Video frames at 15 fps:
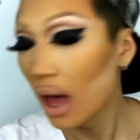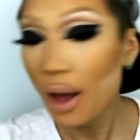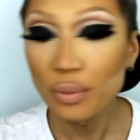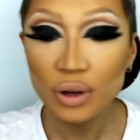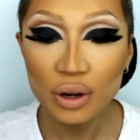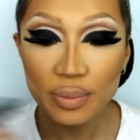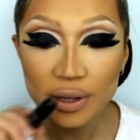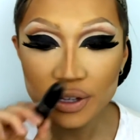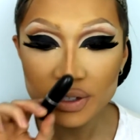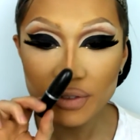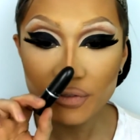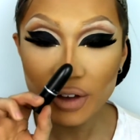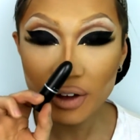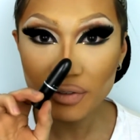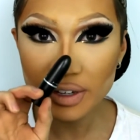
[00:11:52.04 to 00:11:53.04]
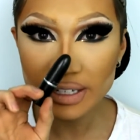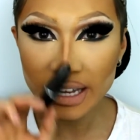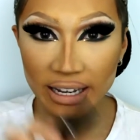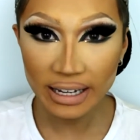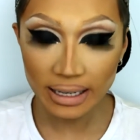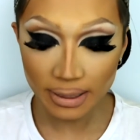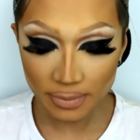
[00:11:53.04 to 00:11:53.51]
I'm going to be using Velvet
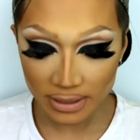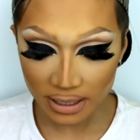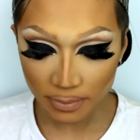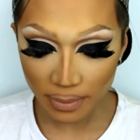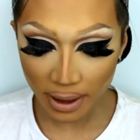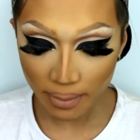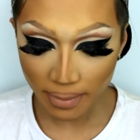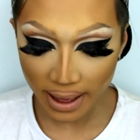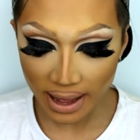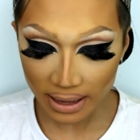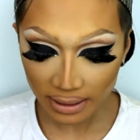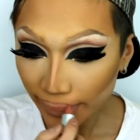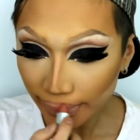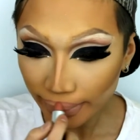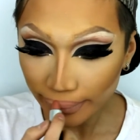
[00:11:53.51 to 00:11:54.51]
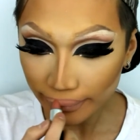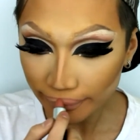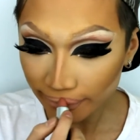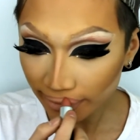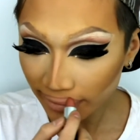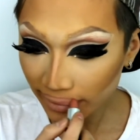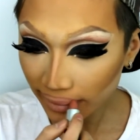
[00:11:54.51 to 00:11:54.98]
Teddy Lipstick by MAC to
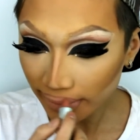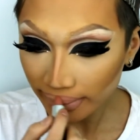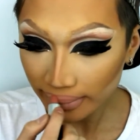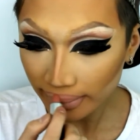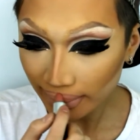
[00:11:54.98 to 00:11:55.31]
fill in the